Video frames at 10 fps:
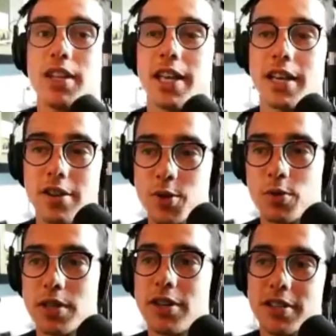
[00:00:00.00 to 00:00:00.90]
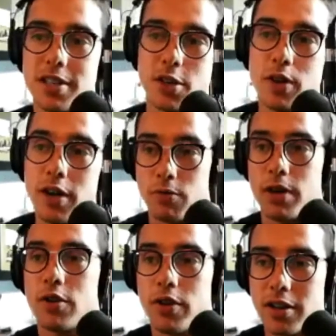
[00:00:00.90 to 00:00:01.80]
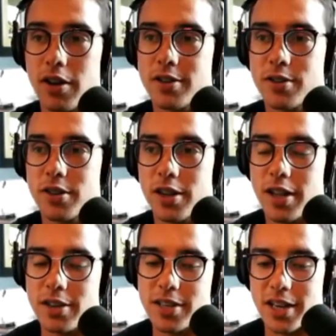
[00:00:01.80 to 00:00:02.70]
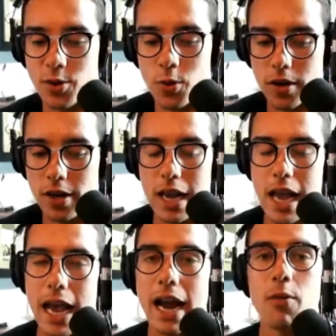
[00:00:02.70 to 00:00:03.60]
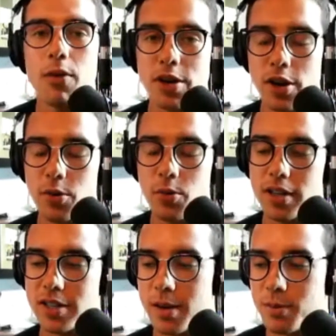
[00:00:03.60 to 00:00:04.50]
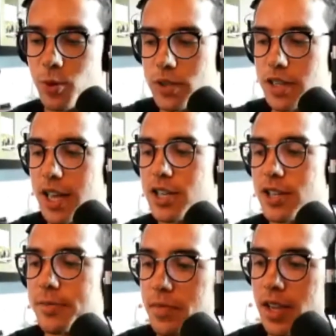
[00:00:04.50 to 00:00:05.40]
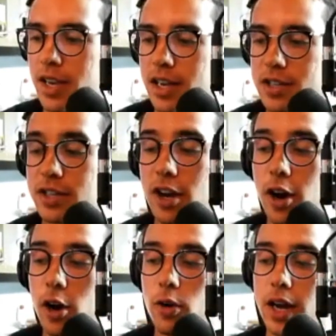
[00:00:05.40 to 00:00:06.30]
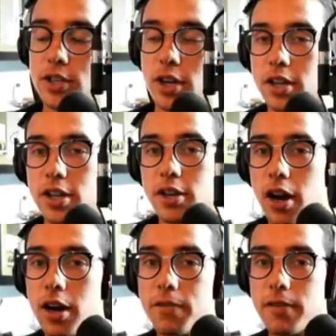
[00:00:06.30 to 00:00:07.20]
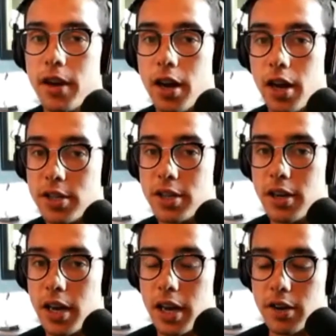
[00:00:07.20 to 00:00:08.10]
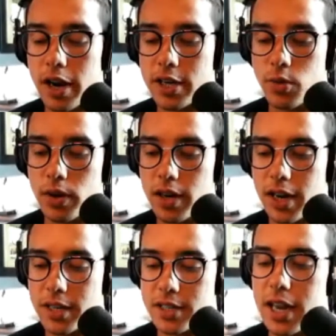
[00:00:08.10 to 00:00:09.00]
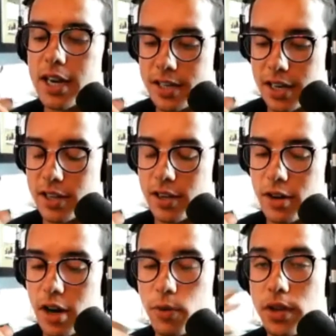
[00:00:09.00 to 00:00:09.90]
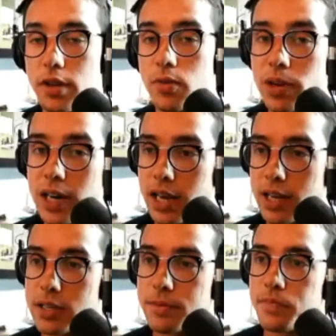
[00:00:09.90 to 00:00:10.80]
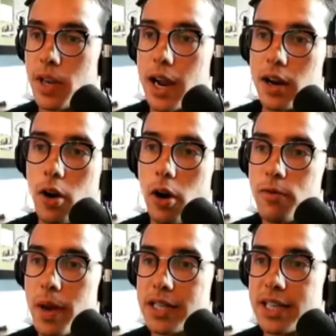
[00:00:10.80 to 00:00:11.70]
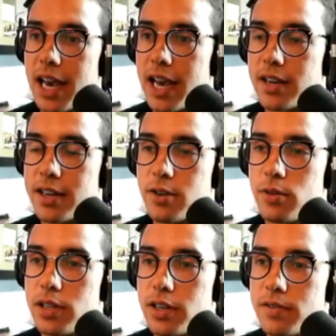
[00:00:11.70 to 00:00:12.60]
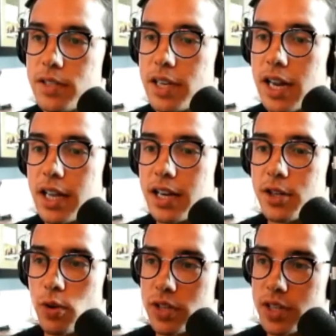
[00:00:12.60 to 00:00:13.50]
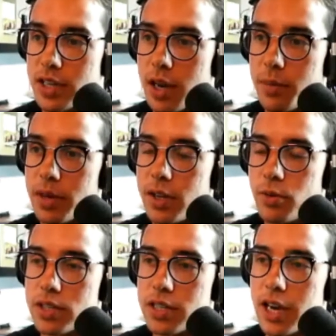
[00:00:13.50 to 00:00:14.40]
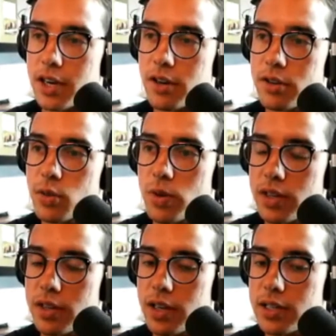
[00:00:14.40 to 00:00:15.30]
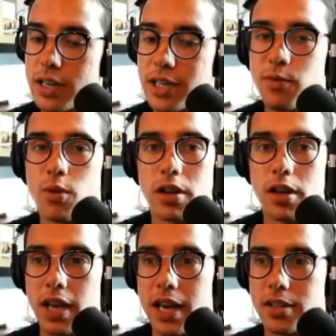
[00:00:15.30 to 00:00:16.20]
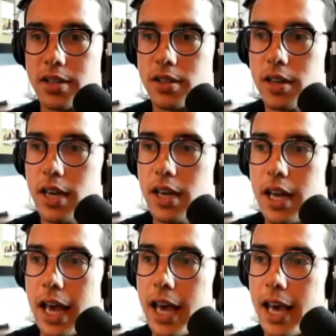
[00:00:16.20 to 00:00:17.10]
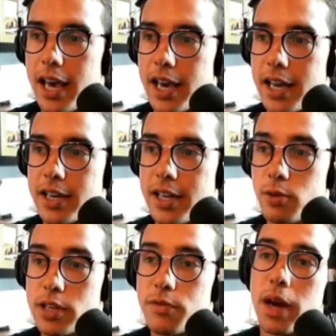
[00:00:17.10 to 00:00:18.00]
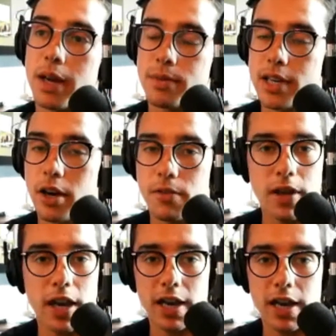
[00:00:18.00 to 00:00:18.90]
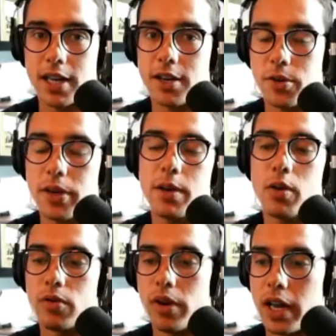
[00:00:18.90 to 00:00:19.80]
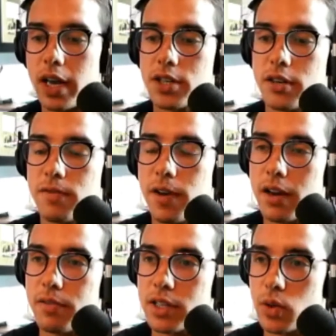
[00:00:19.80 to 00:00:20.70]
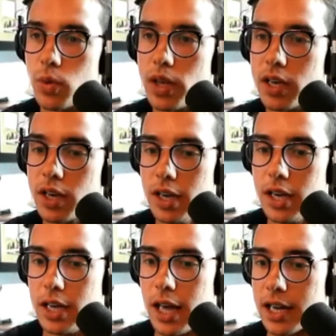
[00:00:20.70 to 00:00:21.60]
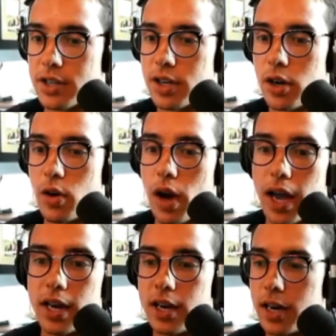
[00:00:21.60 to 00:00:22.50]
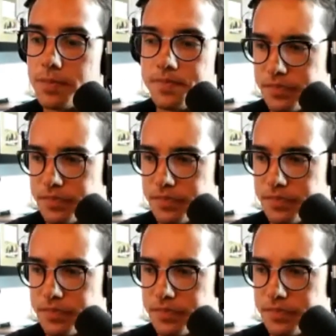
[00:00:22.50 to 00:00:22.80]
take law school seriously, you need a really great law, uh, LSAT score. And I wanted to go to one of the top schools in the nation. So I took a year off. Uh, I took, uh, I graduated and decided to take a year off. Within three days, I got a call from my dad who lived in Atlanta, Georgia at the time, and he was diagnosed with uh, stage four lung cancer and he was living by himself and he had to do chemo and radiation five days a week. And so I ended up